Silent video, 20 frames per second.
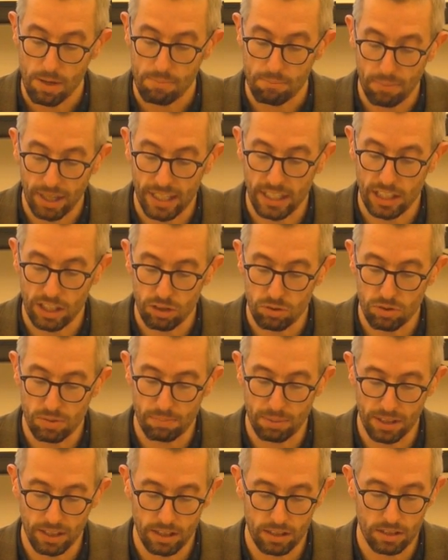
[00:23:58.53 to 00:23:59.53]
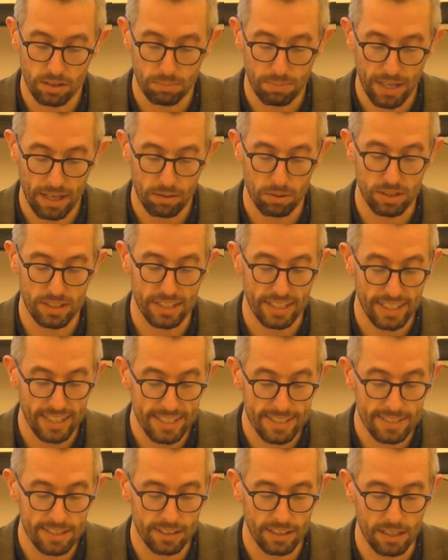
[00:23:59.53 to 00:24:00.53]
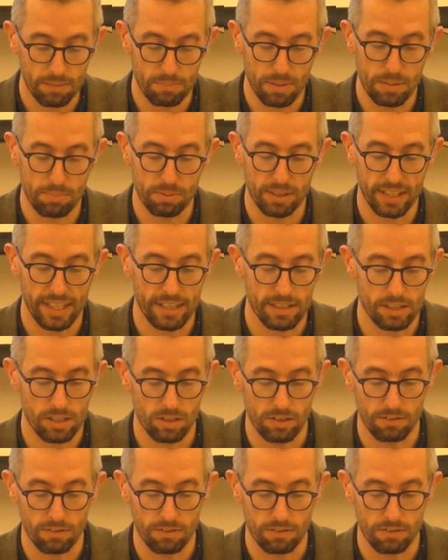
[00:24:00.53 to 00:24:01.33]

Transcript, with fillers: might use political power to insulate people against